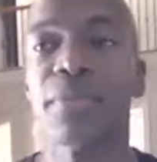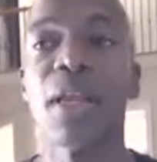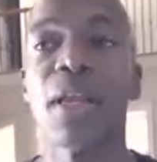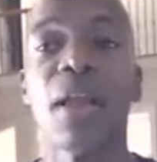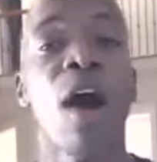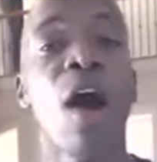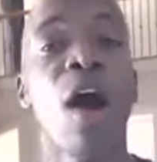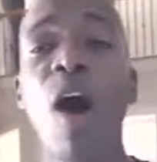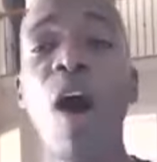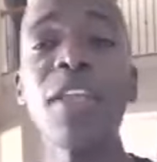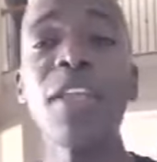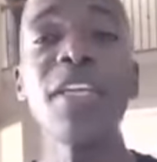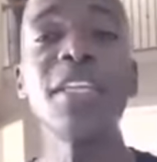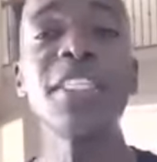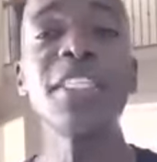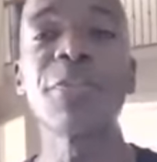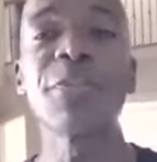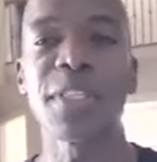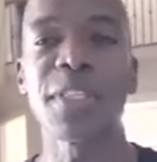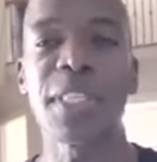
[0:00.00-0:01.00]
all these
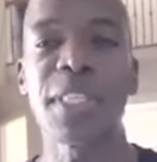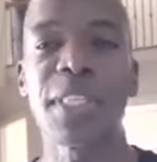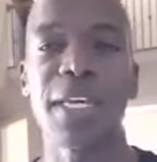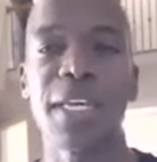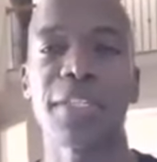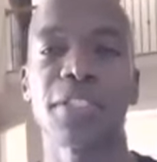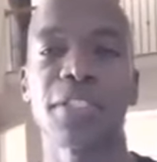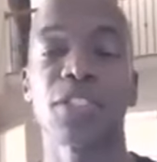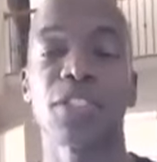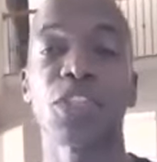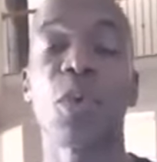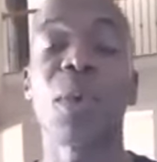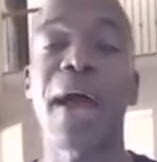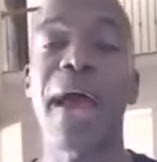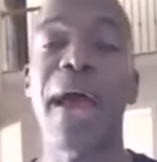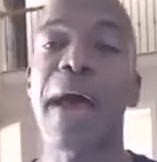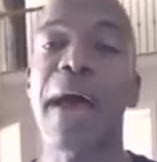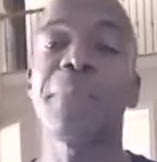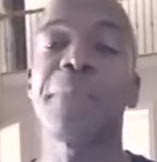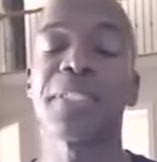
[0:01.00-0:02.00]
different things. So what
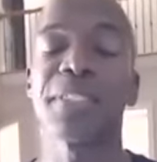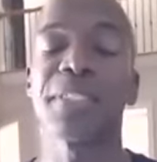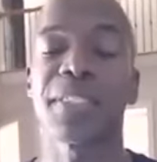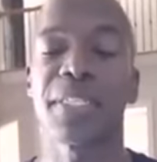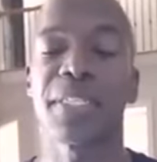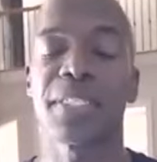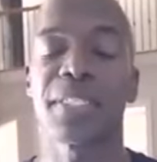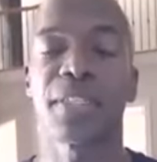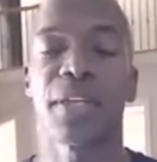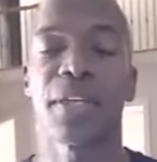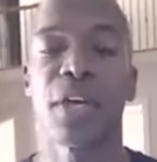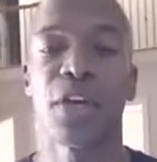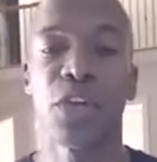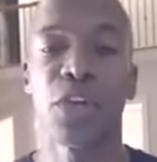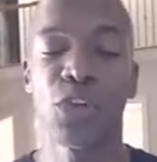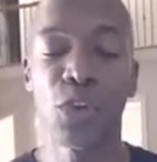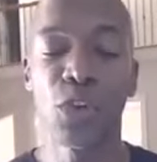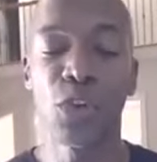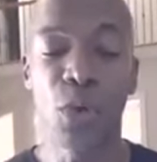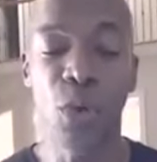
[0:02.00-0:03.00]
happens is
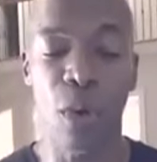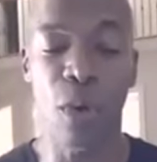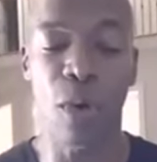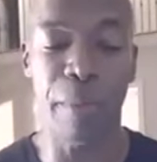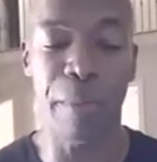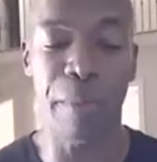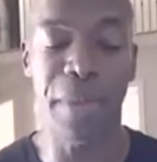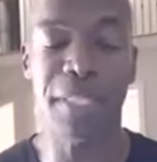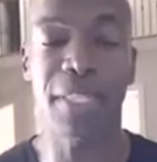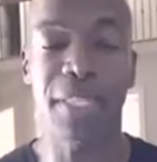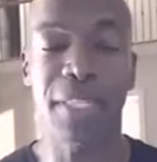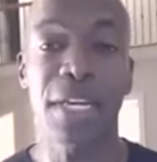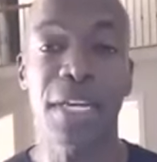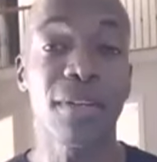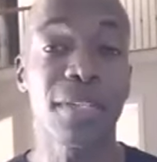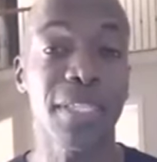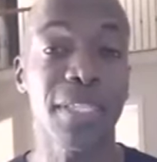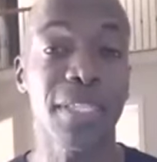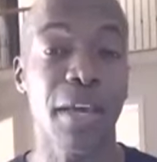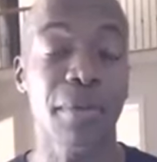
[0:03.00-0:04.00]
you grow up at the
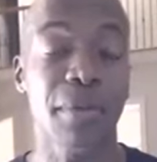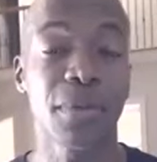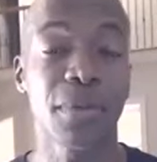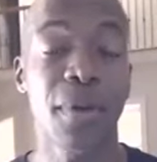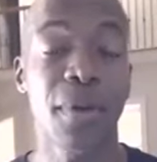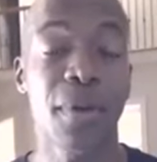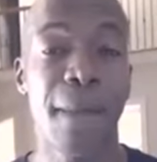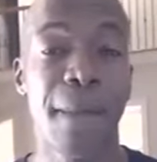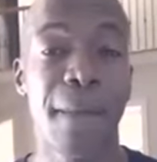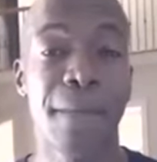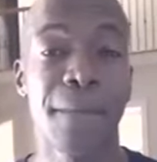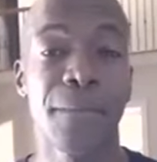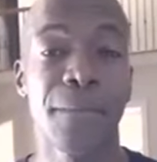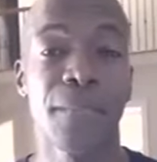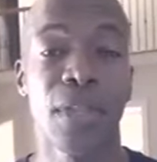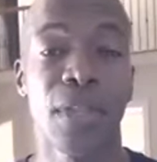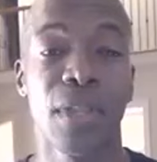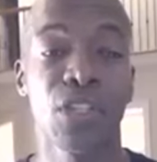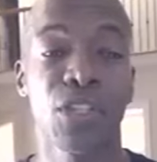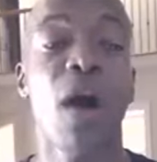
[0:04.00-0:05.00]
dinner table
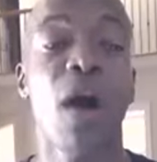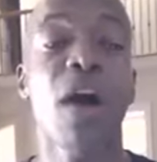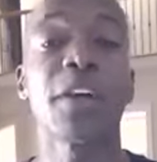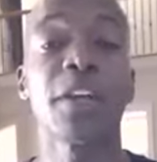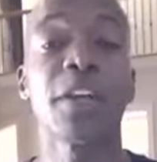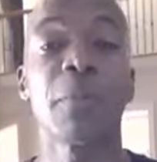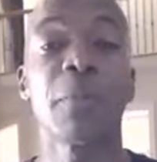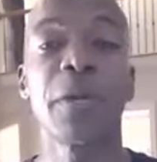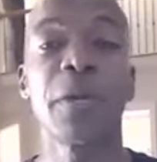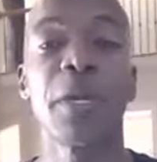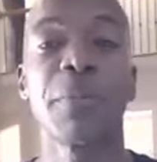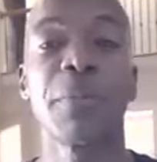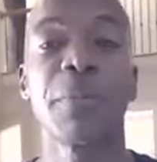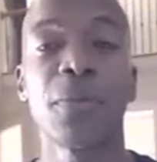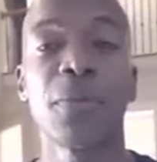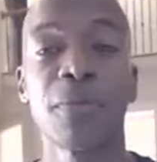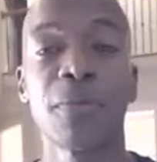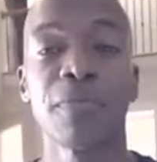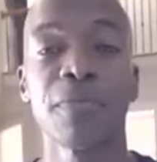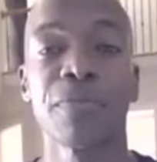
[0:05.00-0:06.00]
talking to
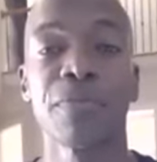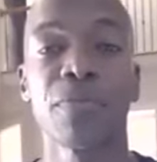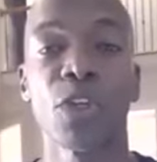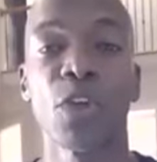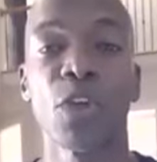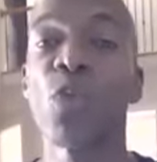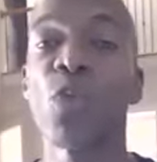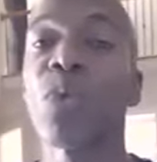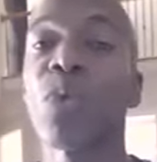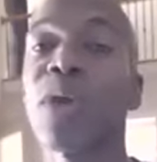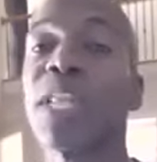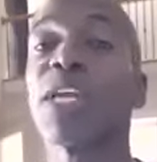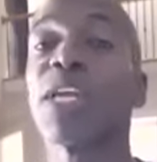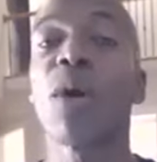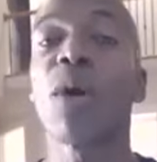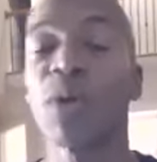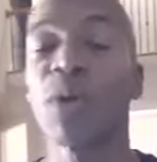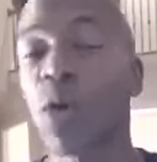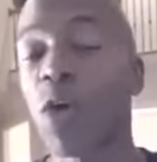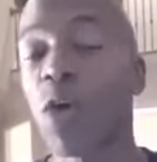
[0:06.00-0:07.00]
people who really
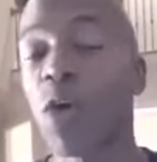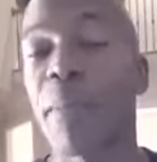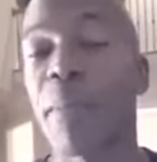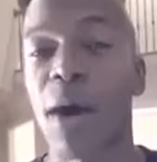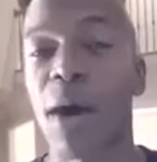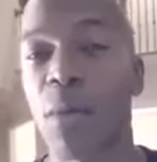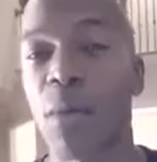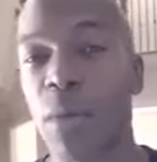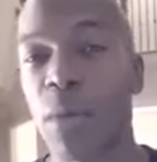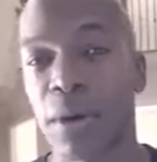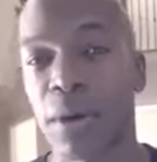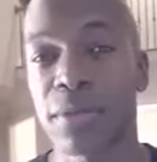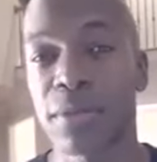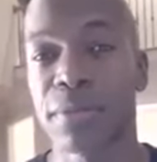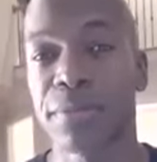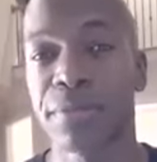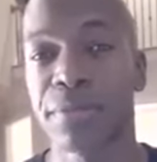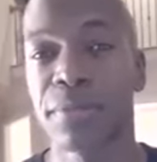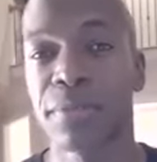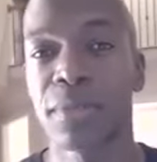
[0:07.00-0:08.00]
don't know about wealth.
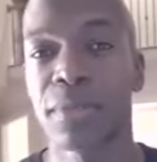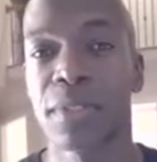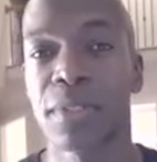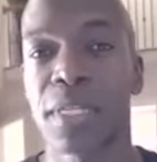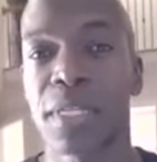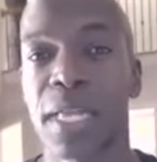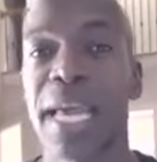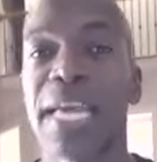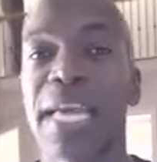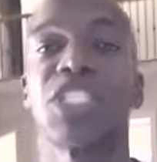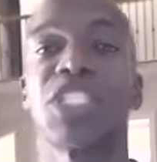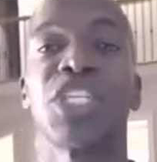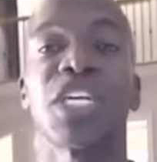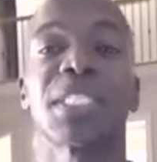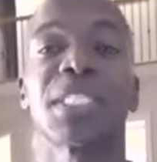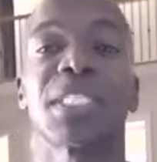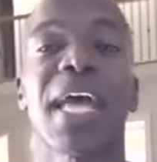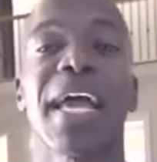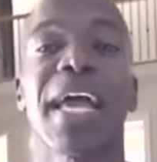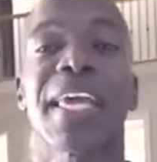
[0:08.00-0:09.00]
And
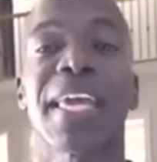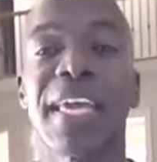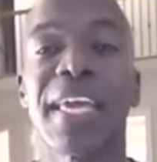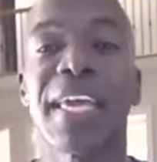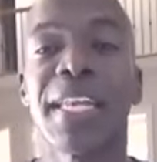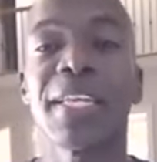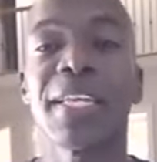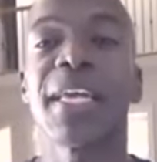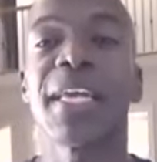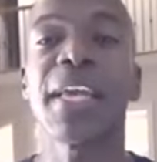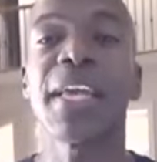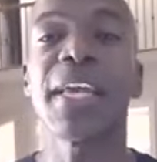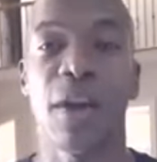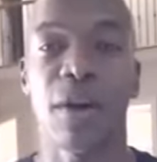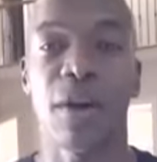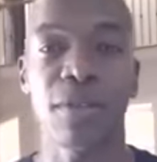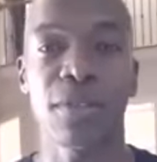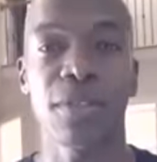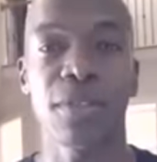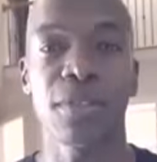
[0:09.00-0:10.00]
just like anything
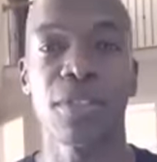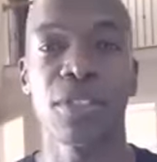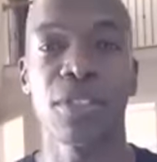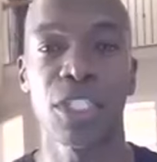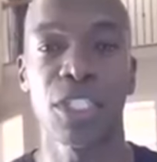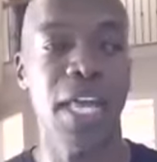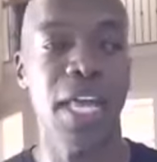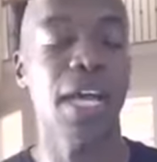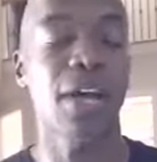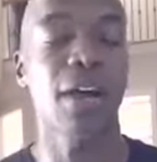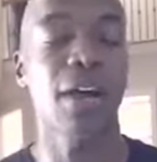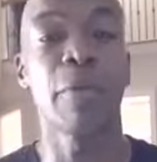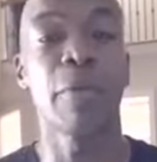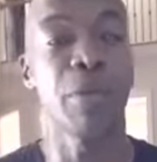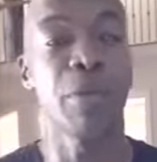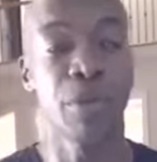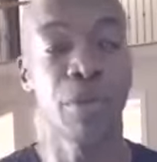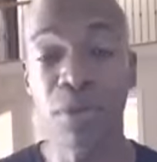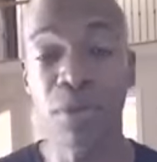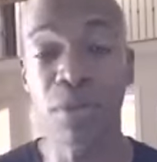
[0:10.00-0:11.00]
else, just like
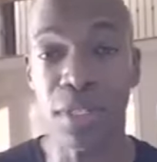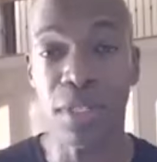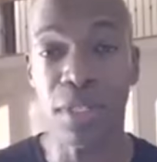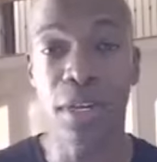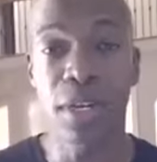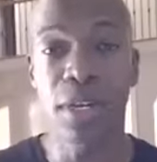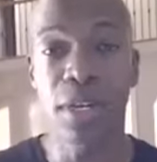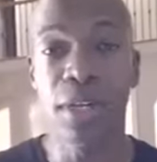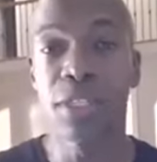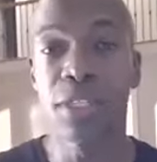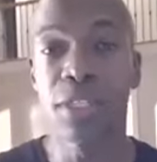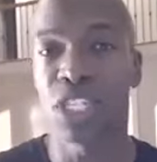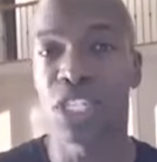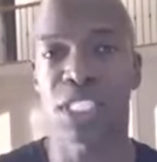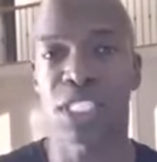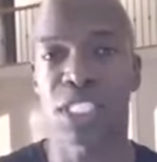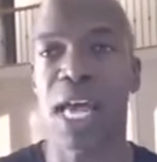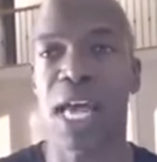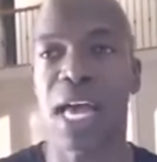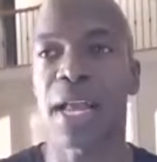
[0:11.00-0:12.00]
abuse,
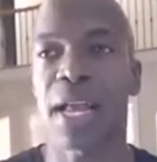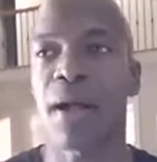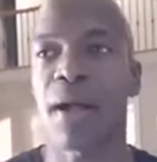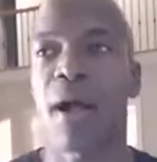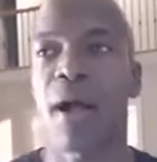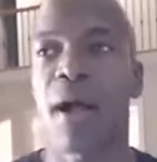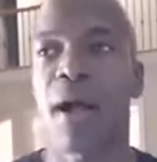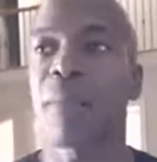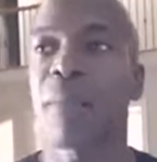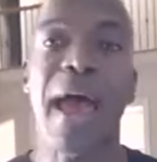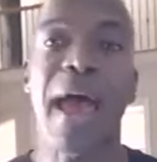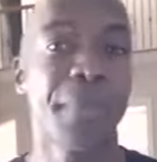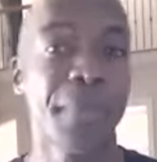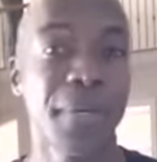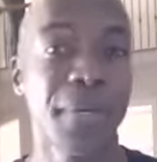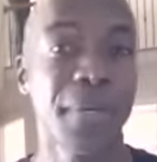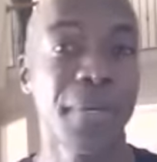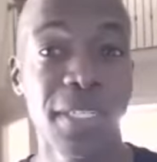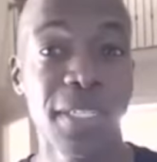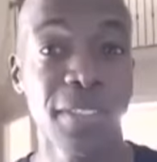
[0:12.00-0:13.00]
just like
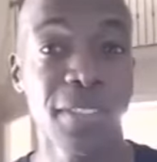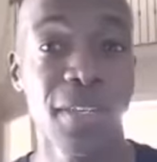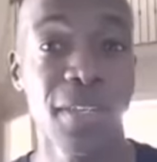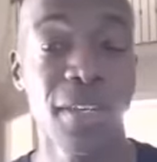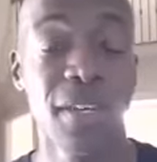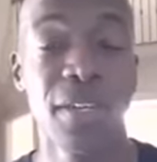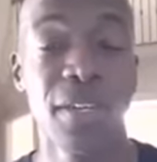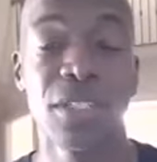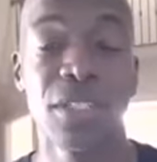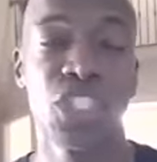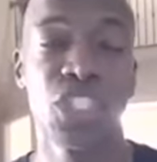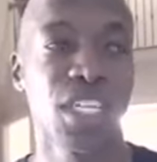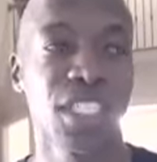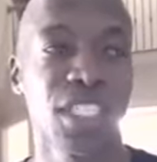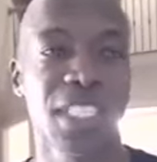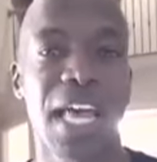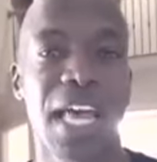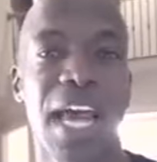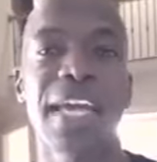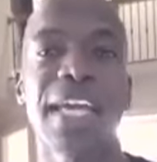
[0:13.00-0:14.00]
happiness,
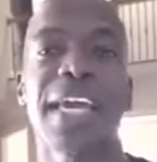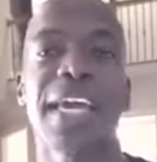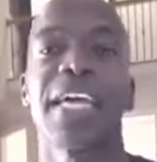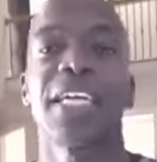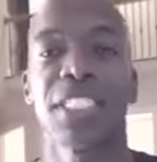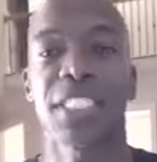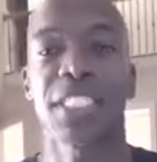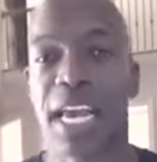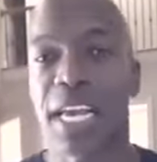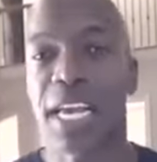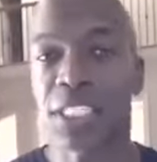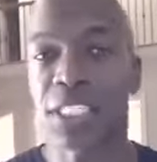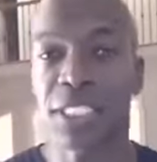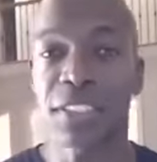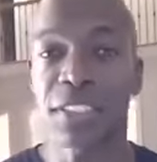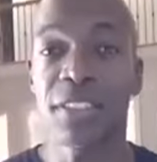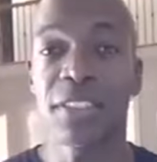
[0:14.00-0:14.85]
just like education,